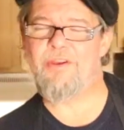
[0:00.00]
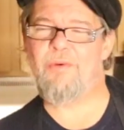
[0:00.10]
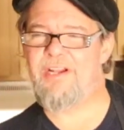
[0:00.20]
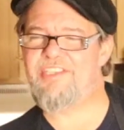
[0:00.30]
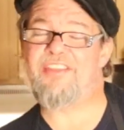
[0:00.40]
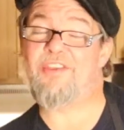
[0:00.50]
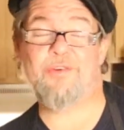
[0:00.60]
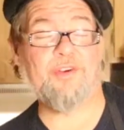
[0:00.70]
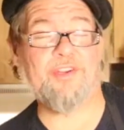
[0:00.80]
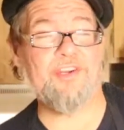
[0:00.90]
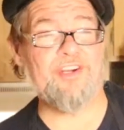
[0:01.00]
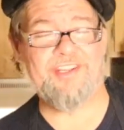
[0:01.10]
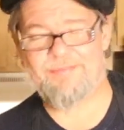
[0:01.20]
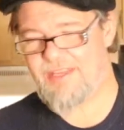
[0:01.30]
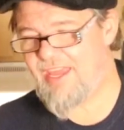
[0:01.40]
Wadzek, the Crooked
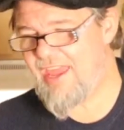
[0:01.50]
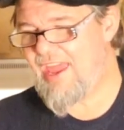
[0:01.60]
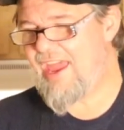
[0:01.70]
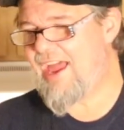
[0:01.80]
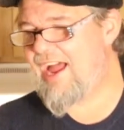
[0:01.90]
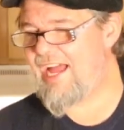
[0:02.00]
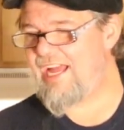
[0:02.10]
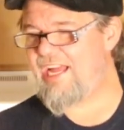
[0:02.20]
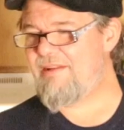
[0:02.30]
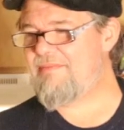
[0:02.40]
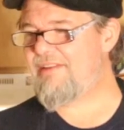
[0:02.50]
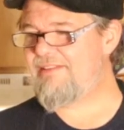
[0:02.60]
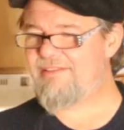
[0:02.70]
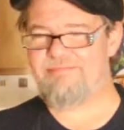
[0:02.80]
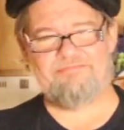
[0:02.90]
Cook.
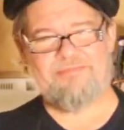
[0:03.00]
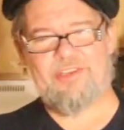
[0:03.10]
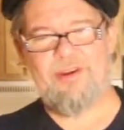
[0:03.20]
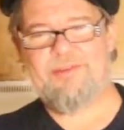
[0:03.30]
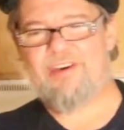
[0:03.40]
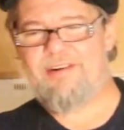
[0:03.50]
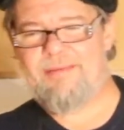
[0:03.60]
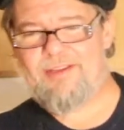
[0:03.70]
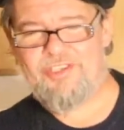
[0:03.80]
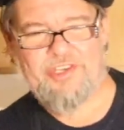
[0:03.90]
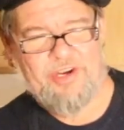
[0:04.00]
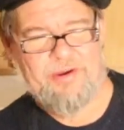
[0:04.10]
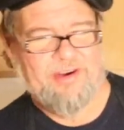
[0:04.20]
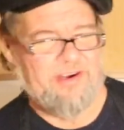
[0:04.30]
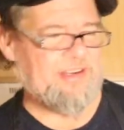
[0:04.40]
So I'm starting on my little show
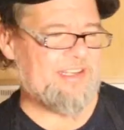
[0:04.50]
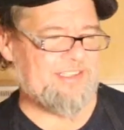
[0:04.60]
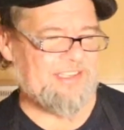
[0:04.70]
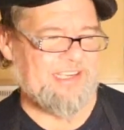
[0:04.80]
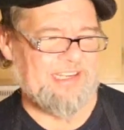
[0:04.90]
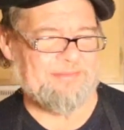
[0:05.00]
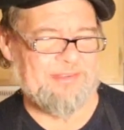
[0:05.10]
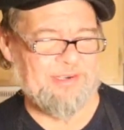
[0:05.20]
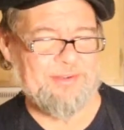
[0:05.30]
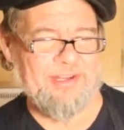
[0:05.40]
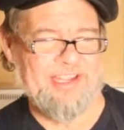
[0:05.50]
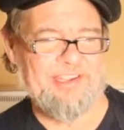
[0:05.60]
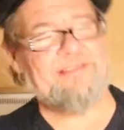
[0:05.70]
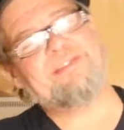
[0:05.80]
here, and hope you like it.